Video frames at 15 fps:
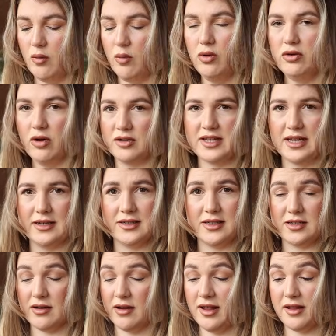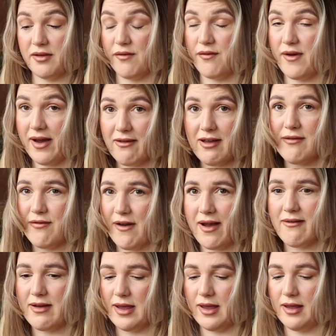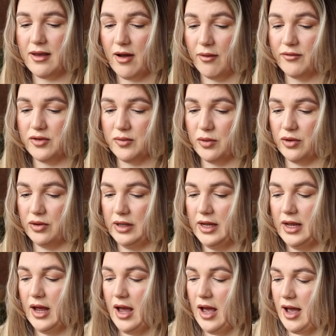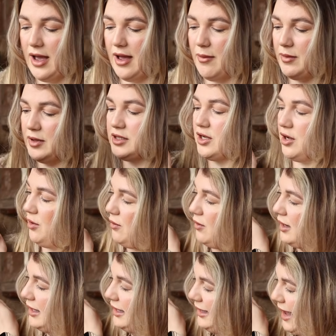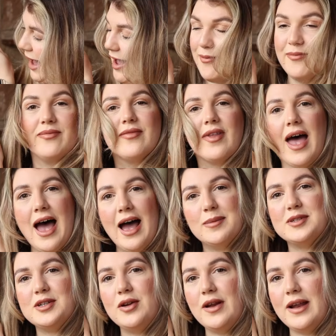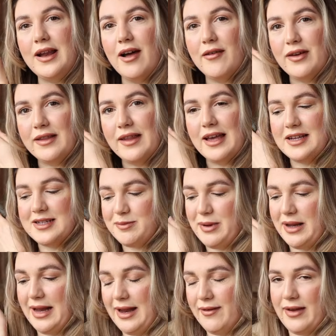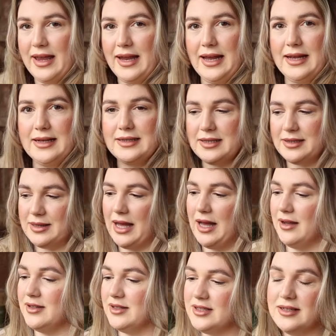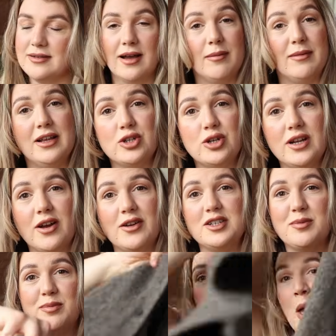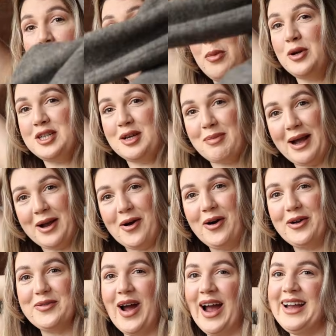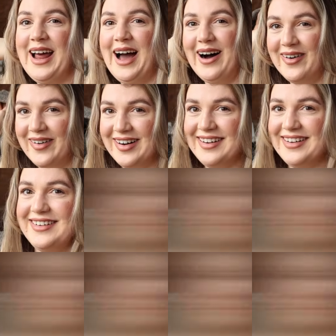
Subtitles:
wool content because it's very, very comfortable. So yeah, absolutely loving this, been living in it, and I'm literally going to put it back on right now.